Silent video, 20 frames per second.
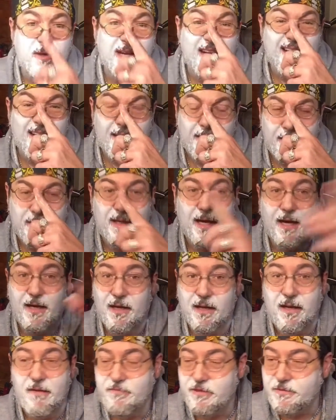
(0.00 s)
and I
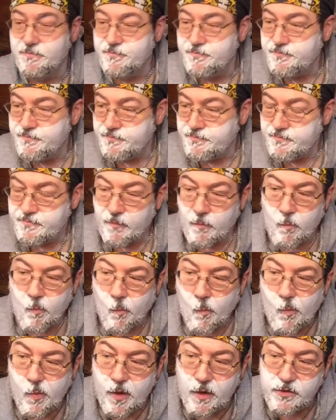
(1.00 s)
love it.
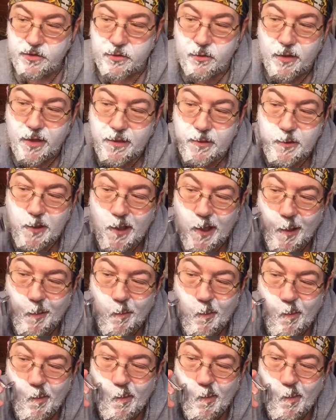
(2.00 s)
Does a great job.